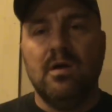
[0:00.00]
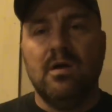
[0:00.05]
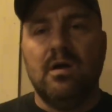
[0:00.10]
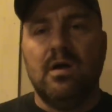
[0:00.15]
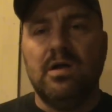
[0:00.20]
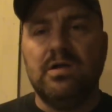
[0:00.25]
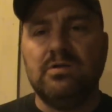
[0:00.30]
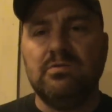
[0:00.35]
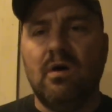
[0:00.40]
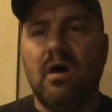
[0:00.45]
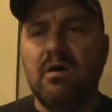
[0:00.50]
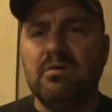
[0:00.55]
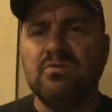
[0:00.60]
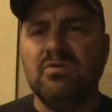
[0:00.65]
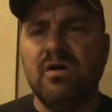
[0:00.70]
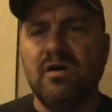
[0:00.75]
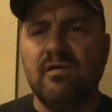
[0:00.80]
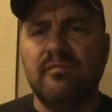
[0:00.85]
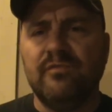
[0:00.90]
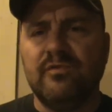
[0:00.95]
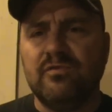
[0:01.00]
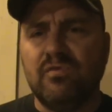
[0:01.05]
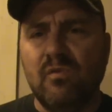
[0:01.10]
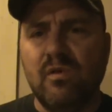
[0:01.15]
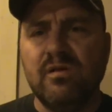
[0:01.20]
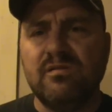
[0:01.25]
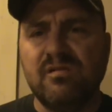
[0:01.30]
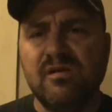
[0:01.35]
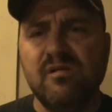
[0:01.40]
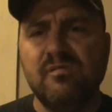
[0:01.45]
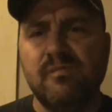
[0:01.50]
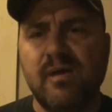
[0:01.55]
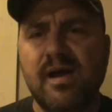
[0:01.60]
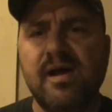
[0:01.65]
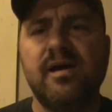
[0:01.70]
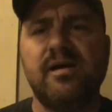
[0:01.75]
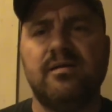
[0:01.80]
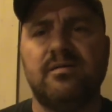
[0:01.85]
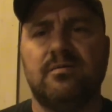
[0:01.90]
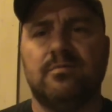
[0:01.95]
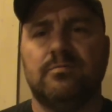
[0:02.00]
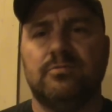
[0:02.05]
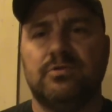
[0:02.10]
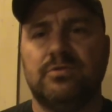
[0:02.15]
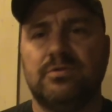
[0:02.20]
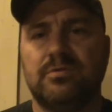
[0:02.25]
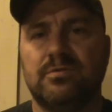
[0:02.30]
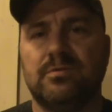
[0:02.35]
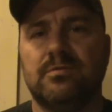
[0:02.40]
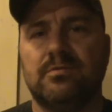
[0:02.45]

He said, "I was looking for 22 Magnums."